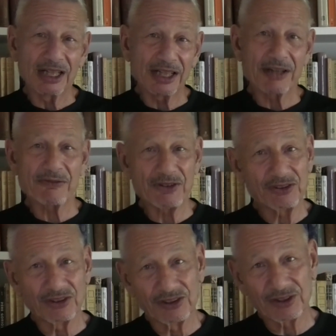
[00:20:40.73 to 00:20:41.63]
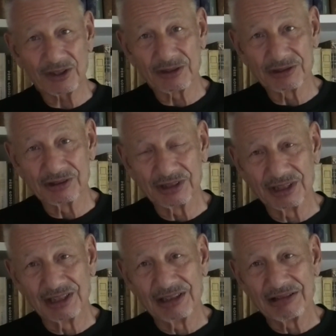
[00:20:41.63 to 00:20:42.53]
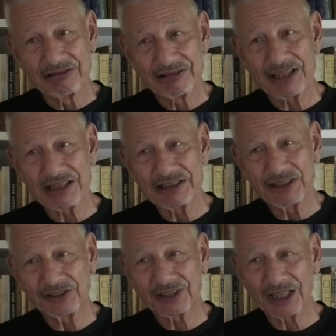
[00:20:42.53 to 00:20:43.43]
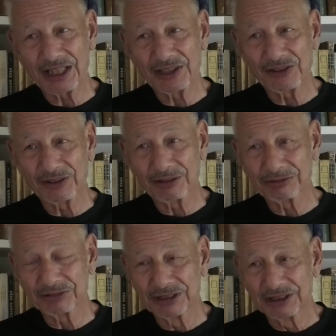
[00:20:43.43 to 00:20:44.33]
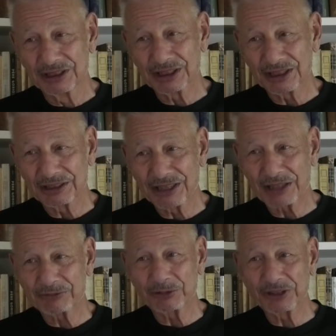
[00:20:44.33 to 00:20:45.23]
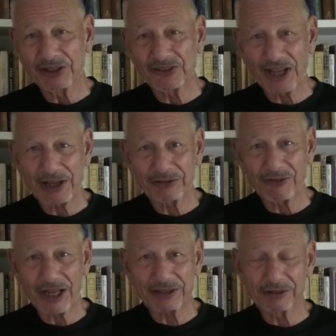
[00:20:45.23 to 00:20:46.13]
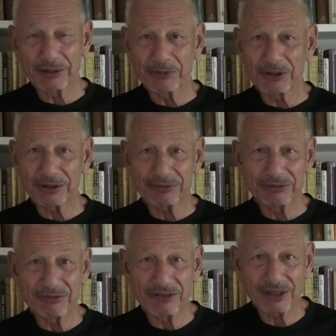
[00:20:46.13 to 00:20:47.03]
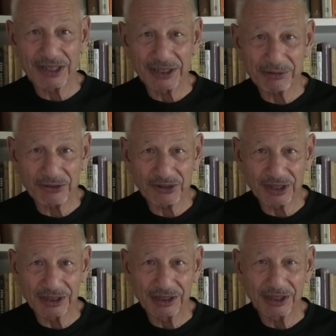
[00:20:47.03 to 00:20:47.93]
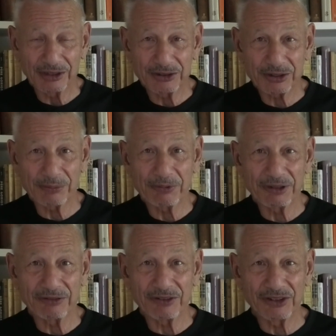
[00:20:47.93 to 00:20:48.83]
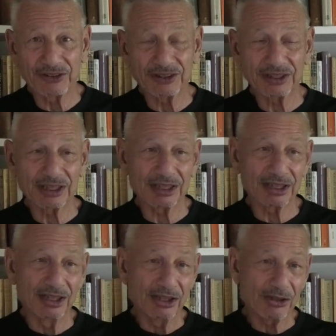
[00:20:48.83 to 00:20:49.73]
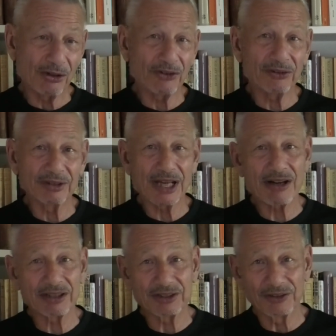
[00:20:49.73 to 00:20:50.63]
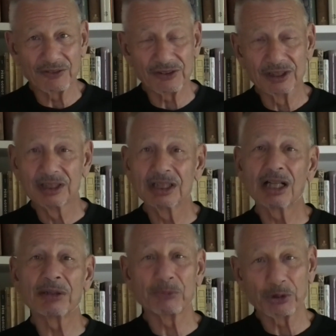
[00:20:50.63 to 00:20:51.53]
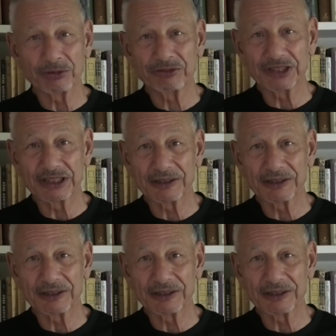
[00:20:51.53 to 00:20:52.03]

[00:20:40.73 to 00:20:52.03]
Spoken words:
If this is so, then these kinds of not fully satisfactory but often very interesting interpretivist causal narratives are more fitting.